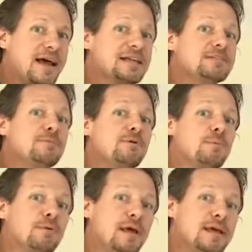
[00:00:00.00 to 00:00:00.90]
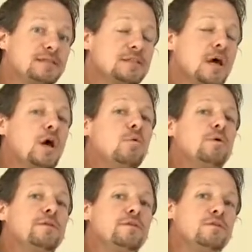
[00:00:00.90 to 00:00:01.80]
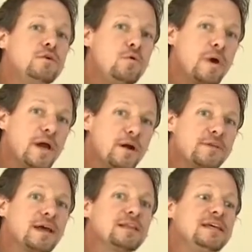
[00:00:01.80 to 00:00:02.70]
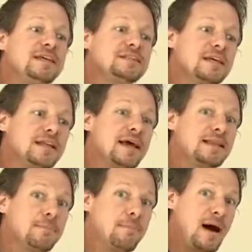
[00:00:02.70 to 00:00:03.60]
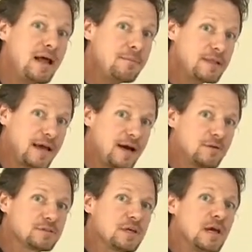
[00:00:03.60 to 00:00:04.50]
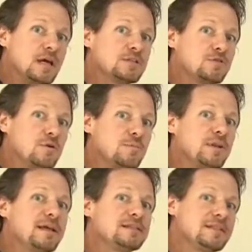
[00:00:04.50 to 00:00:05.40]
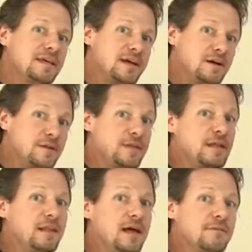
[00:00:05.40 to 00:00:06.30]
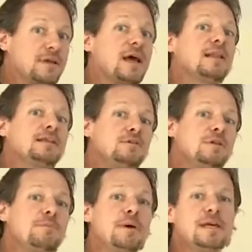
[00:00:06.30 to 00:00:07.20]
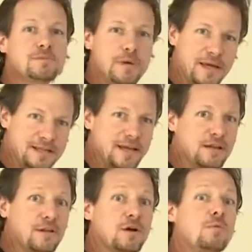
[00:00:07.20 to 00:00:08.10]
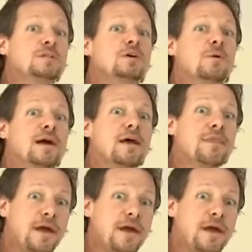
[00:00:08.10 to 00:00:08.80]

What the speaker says: it has to be replaced with new air that leaks in at the bottom of the house to replace the air that left. Let's go in the basement and take a look at what's going on